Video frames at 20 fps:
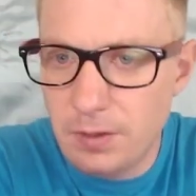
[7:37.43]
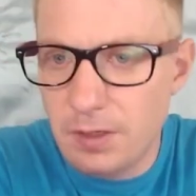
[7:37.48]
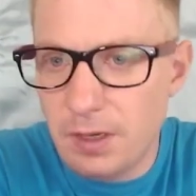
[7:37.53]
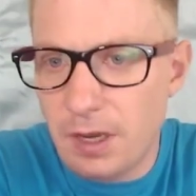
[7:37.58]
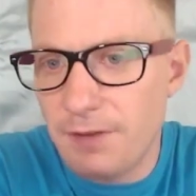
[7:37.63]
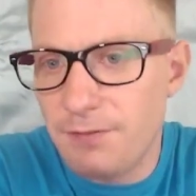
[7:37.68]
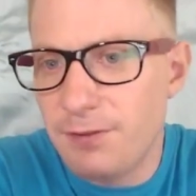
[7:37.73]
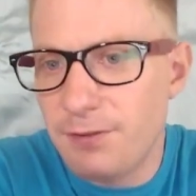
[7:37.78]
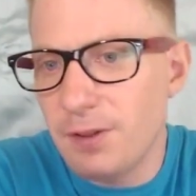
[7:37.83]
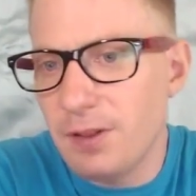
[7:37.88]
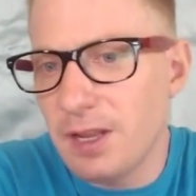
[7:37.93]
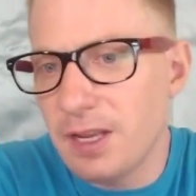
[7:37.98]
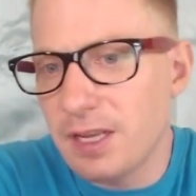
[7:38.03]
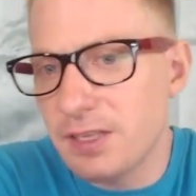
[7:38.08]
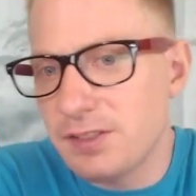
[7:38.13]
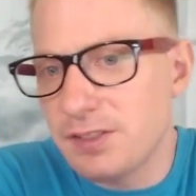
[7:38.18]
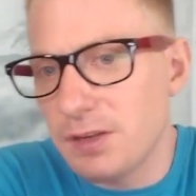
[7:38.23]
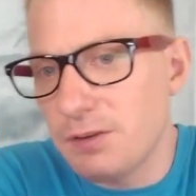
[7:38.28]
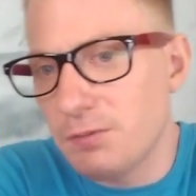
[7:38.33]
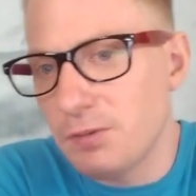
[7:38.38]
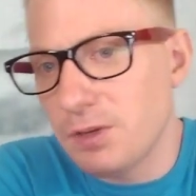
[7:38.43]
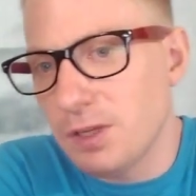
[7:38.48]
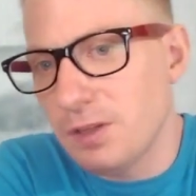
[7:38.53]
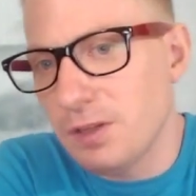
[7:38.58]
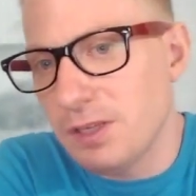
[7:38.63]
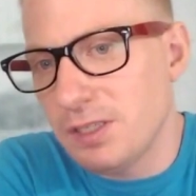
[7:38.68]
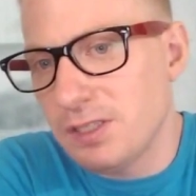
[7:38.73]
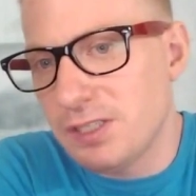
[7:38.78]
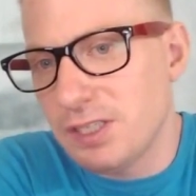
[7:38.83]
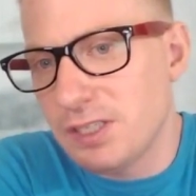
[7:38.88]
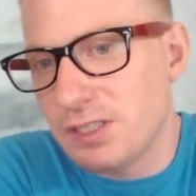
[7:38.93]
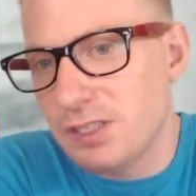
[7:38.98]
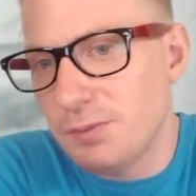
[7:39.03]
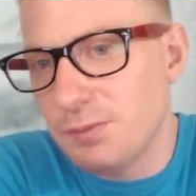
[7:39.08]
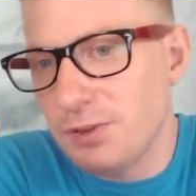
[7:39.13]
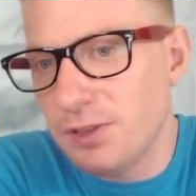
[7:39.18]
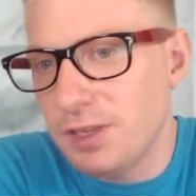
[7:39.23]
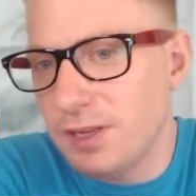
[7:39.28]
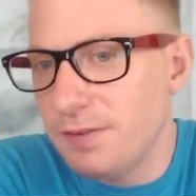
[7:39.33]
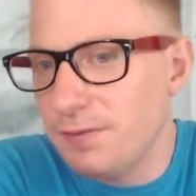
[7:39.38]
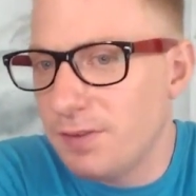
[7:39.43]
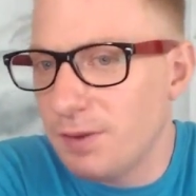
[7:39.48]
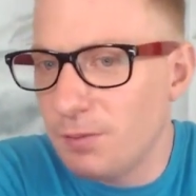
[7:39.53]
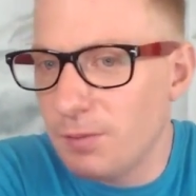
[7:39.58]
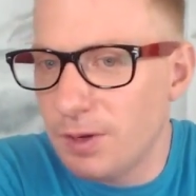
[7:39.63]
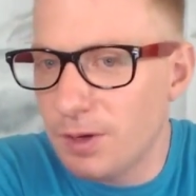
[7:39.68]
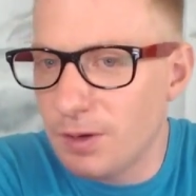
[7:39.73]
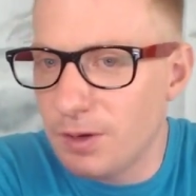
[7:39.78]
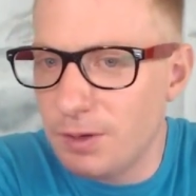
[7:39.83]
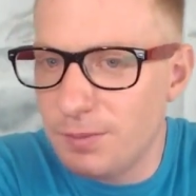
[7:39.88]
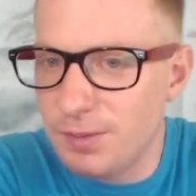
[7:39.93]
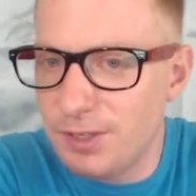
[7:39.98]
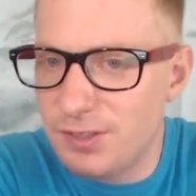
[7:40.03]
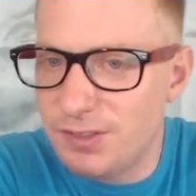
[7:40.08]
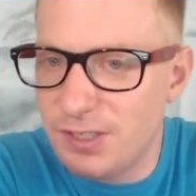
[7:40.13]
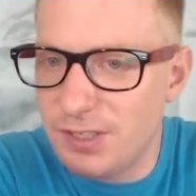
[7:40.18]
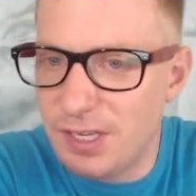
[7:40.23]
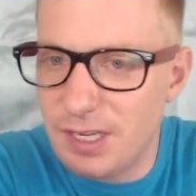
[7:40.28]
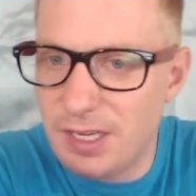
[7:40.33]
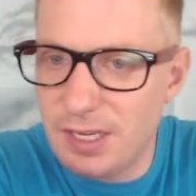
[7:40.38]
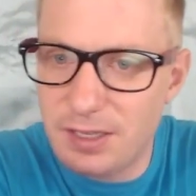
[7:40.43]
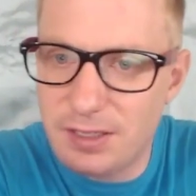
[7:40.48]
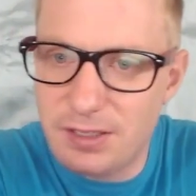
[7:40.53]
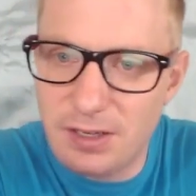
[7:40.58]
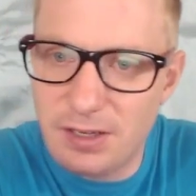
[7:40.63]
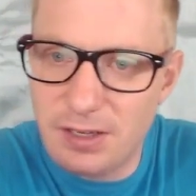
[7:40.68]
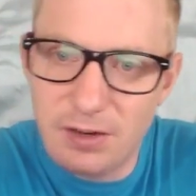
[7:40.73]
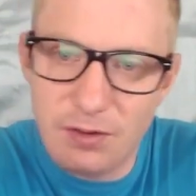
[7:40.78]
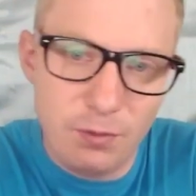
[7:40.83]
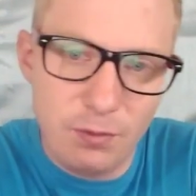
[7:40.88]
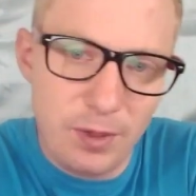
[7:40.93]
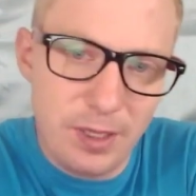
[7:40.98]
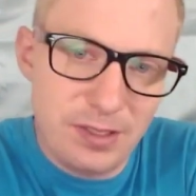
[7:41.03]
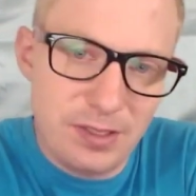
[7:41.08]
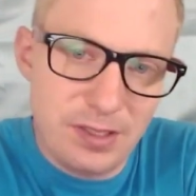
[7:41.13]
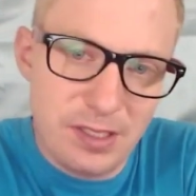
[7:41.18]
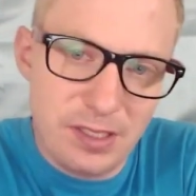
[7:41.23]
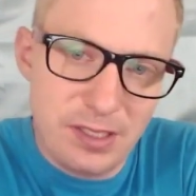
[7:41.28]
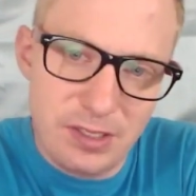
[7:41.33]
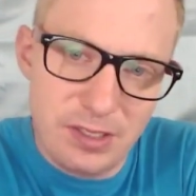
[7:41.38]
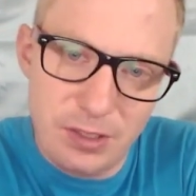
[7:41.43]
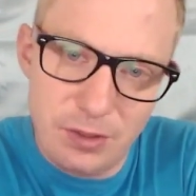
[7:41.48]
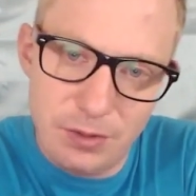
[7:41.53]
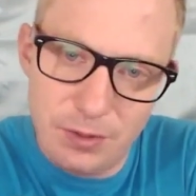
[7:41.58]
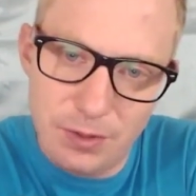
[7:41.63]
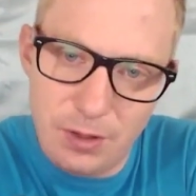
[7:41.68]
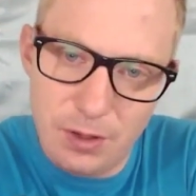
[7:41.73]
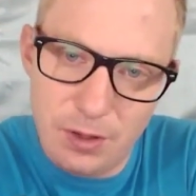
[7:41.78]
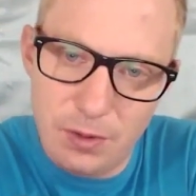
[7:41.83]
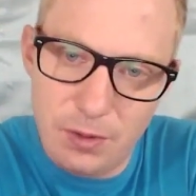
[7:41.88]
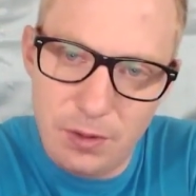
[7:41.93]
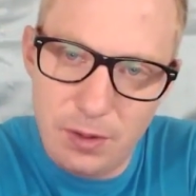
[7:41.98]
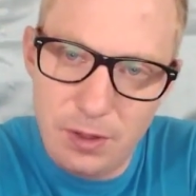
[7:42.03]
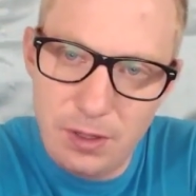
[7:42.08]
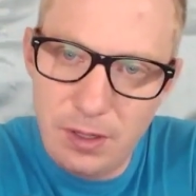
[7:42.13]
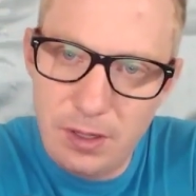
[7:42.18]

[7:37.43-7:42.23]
I feel like it's unrealistic to believe that we are going to be seeing a ton of wins this year, though.